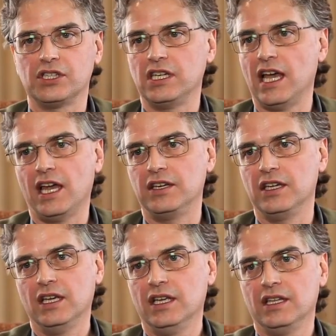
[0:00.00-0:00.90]
He had
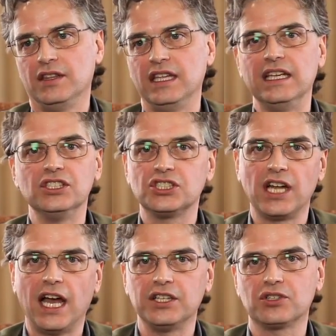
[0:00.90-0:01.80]
the
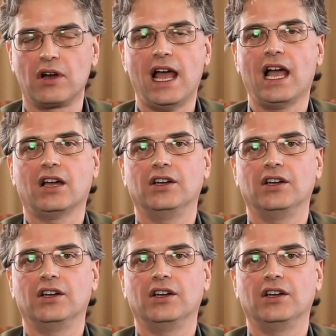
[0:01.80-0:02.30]
inside track